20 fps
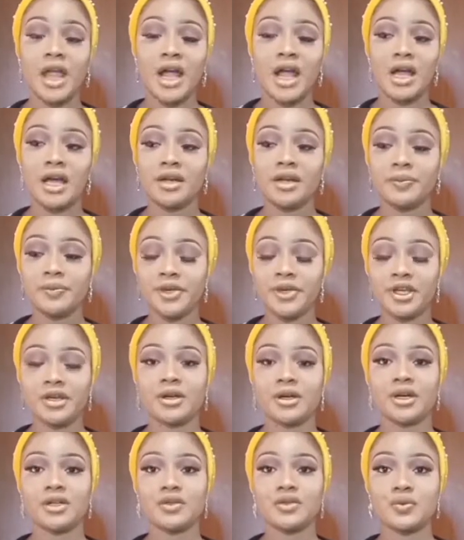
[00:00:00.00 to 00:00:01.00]
and
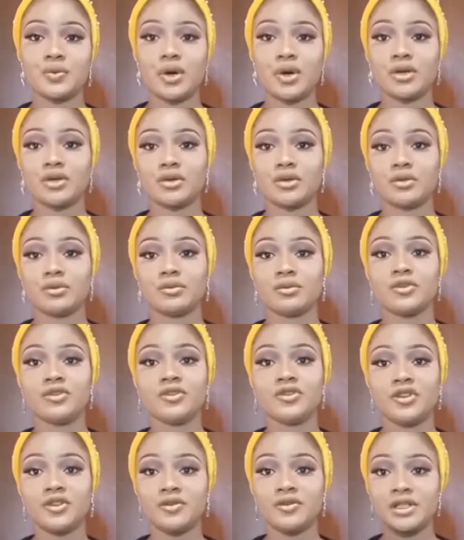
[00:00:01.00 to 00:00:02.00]
pick at random
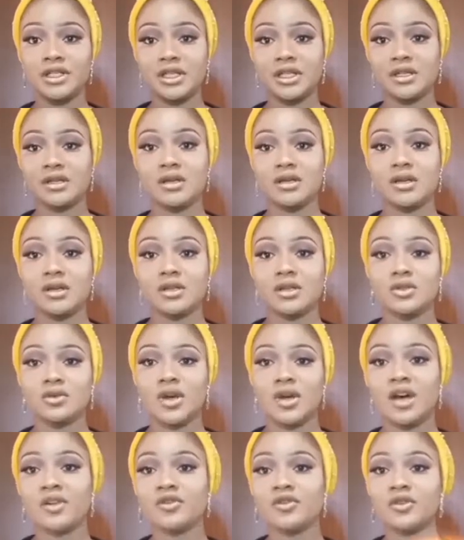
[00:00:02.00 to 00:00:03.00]
50. So I
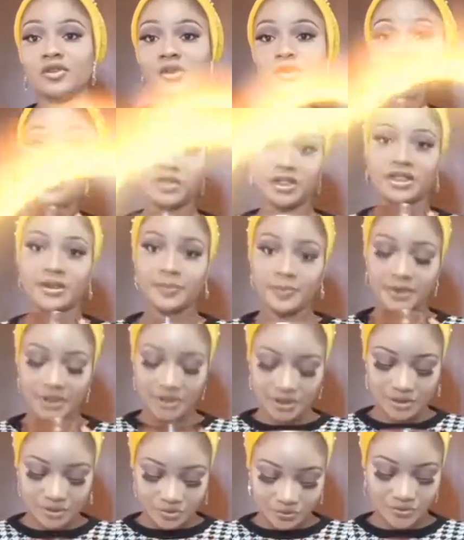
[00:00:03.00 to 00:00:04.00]
have 50 questions
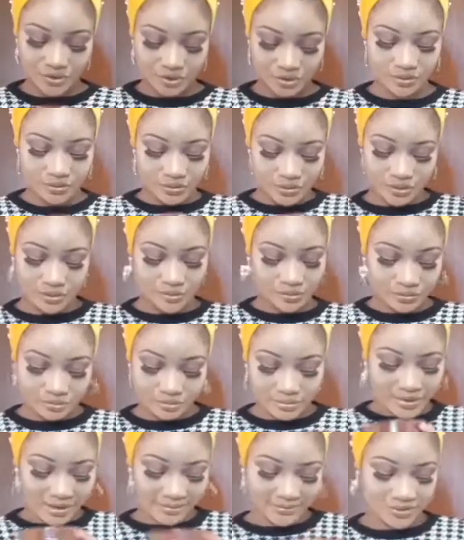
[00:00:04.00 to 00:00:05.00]
here at random. So
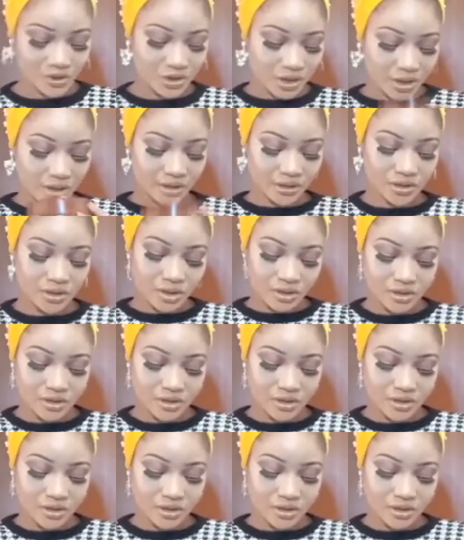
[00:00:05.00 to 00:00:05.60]
shake.